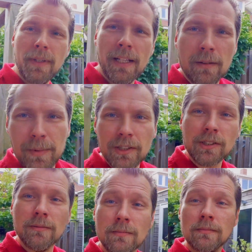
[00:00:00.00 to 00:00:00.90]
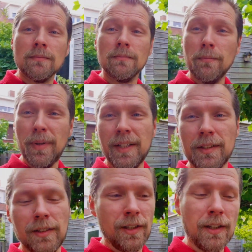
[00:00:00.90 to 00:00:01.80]
inner piece.
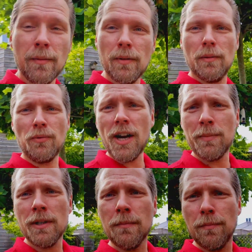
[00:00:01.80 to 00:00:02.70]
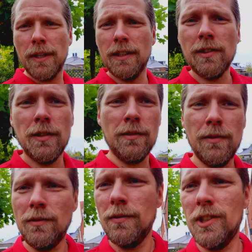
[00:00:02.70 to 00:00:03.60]
Painted, primer, paint,
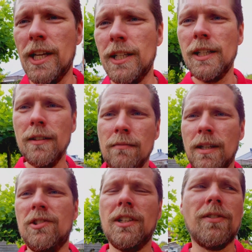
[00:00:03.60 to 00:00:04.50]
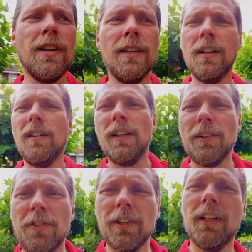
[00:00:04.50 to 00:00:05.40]
sanding, etc.
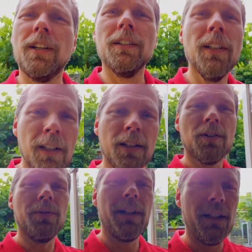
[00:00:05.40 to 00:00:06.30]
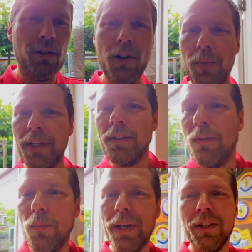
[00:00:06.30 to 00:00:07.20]
Everything done, ready to go in
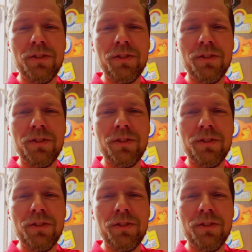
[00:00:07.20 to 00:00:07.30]
when